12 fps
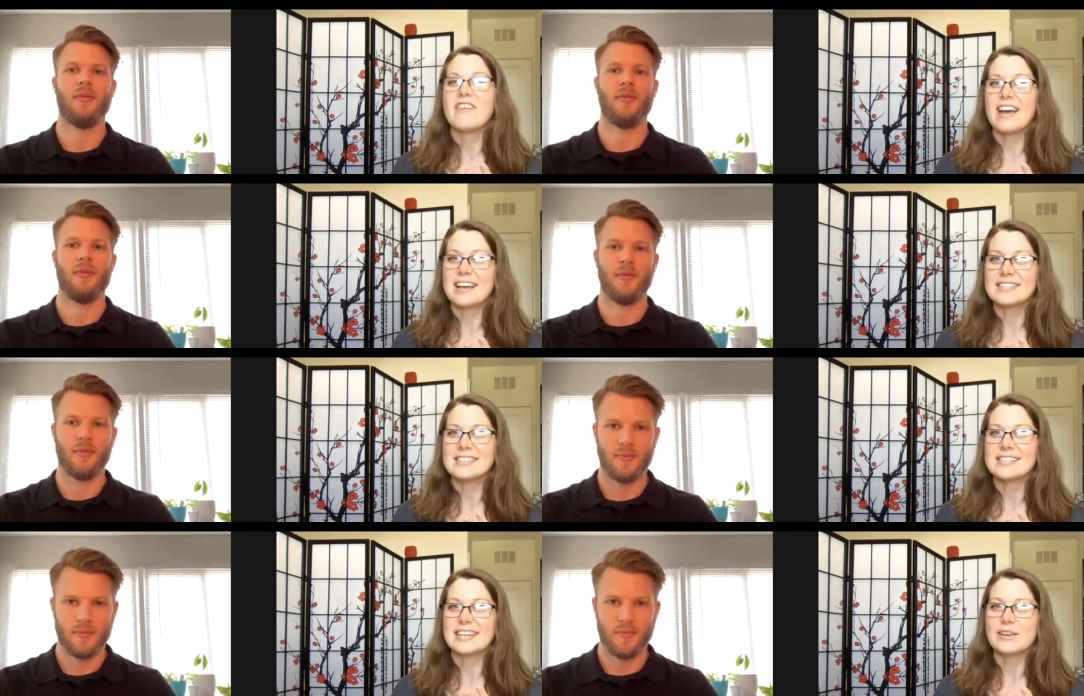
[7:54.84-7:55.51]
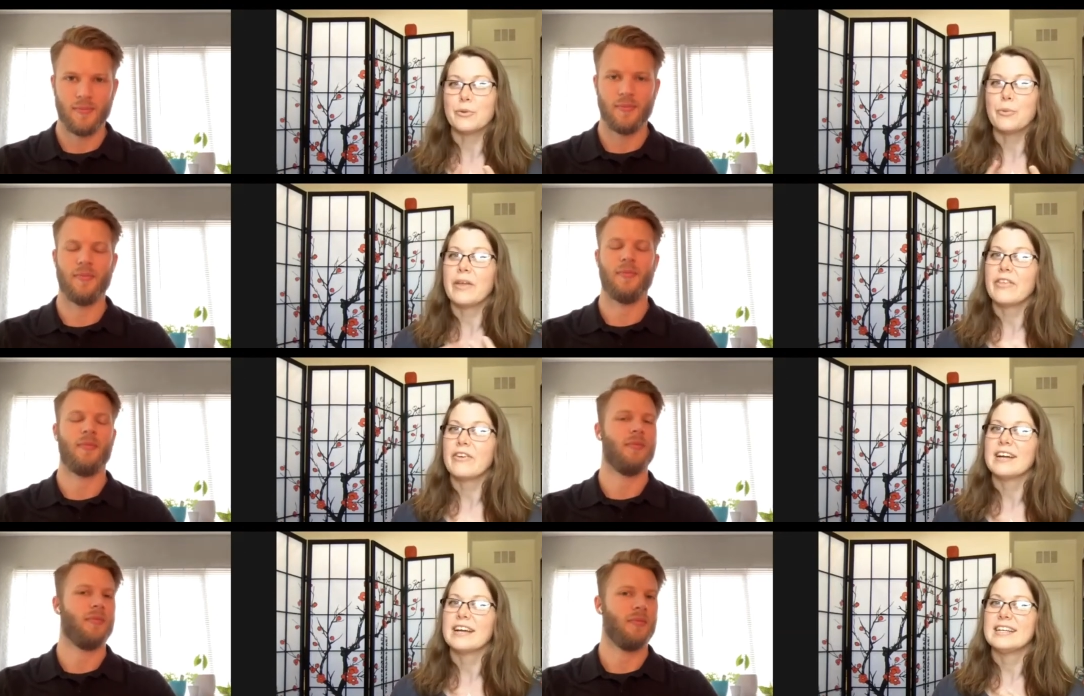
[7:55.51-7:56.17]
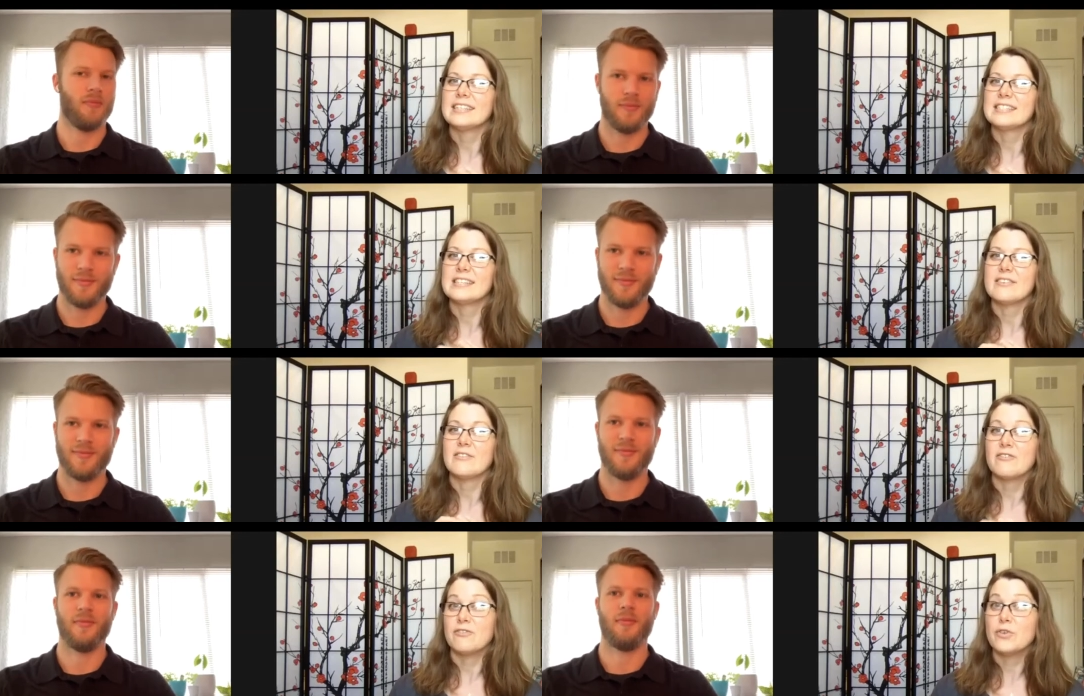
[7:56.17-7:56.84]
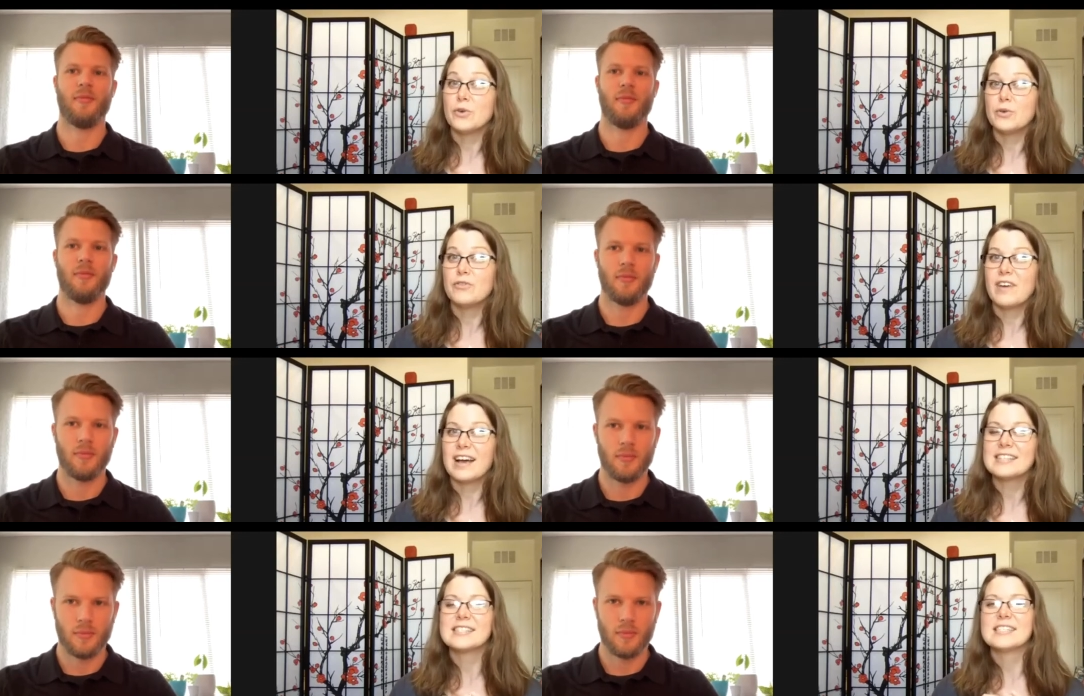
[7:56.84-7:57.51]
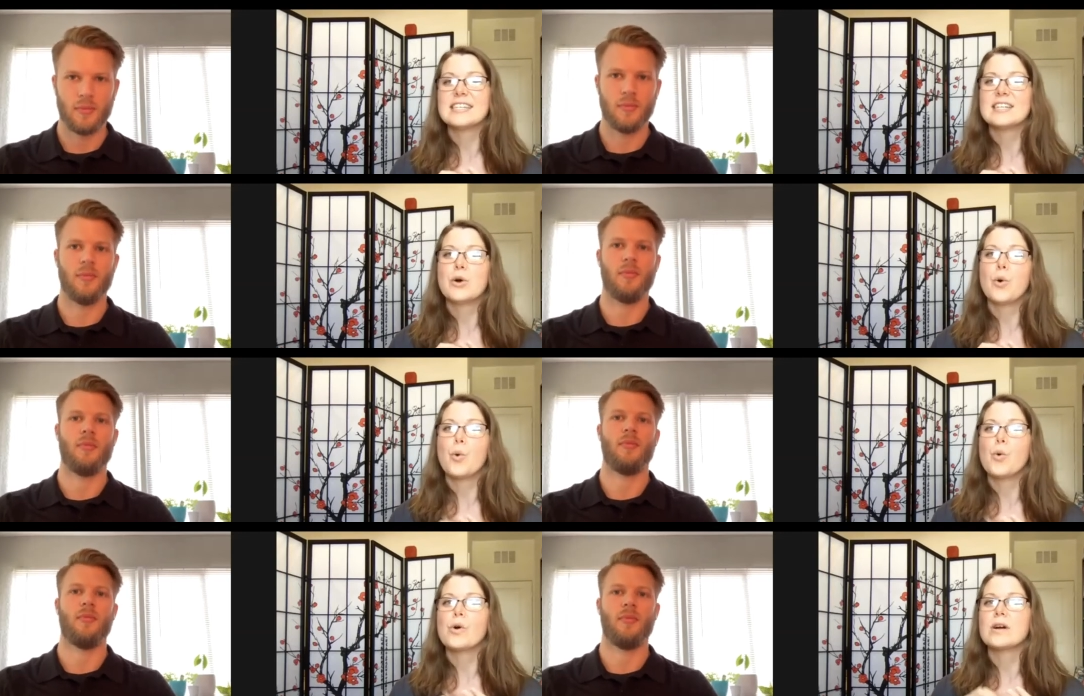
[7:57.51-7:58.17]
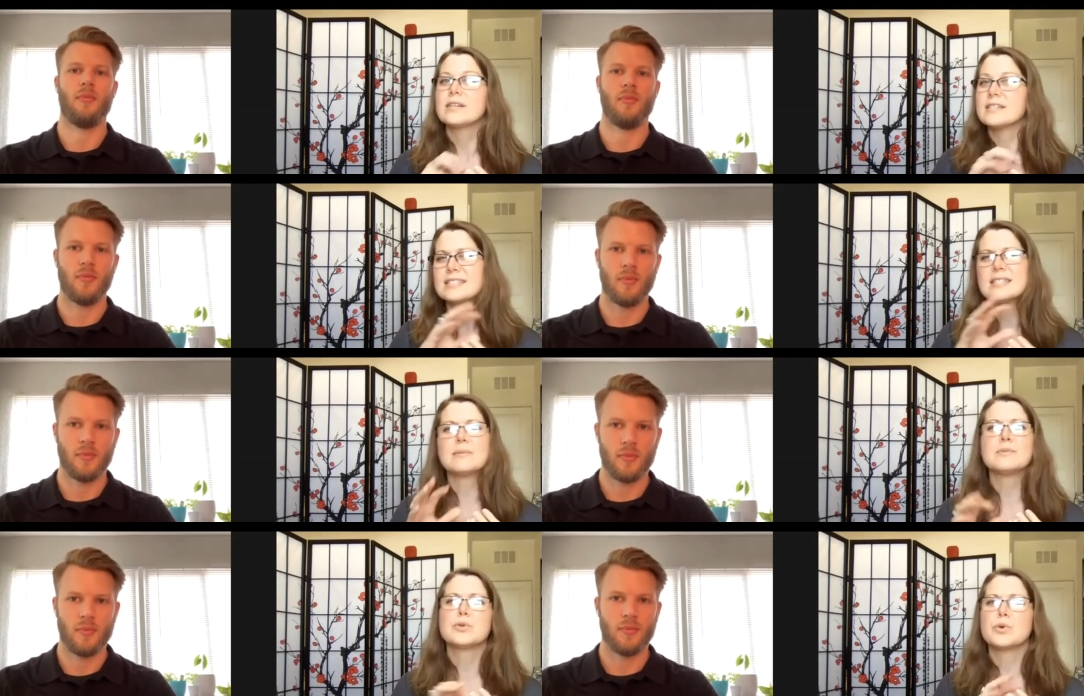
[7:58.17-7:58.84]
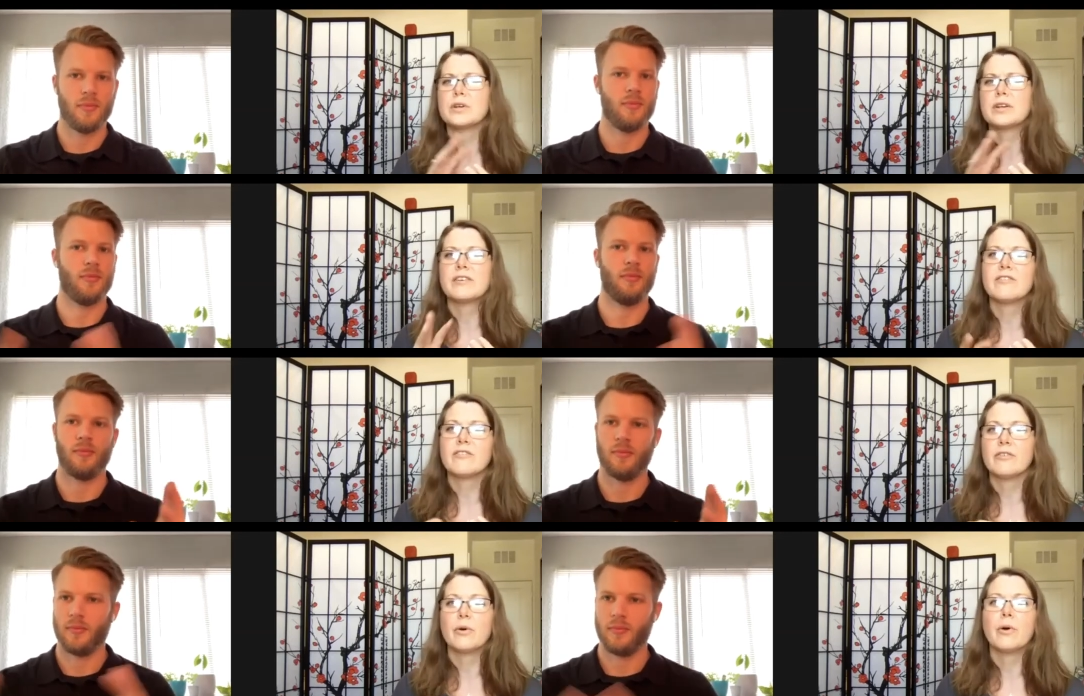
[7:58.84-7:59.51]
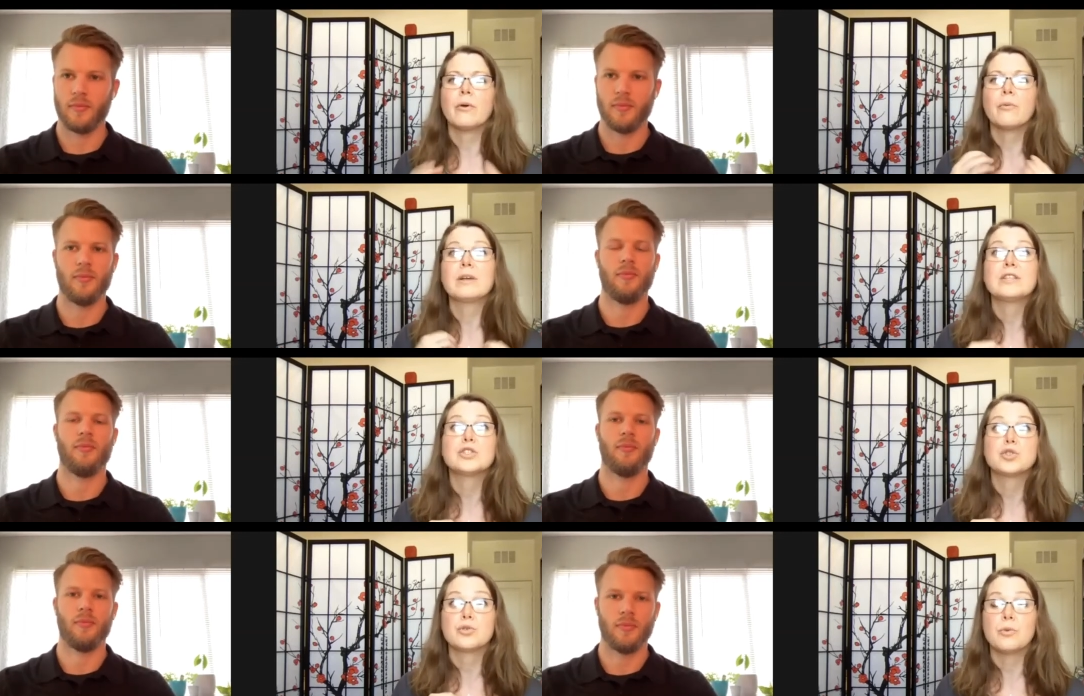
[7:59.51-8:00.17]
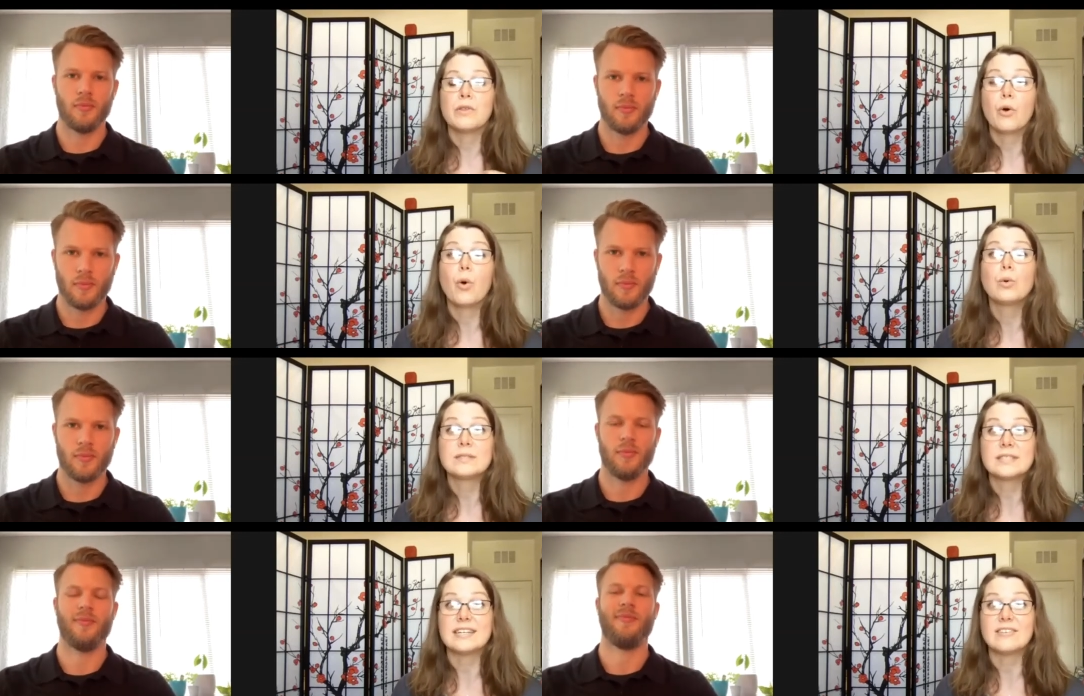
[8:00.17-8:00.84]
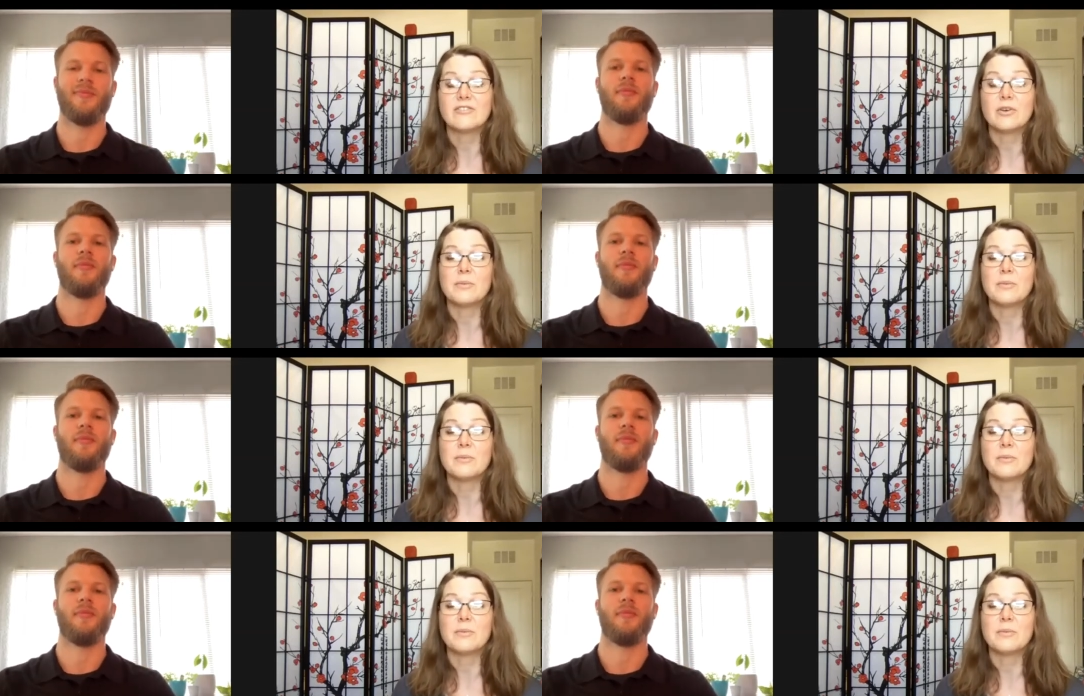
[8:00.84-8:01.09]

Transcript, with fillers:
Speaker 1: fasting, whether it's food mm-hmm. fasting or some sort of with, withholding from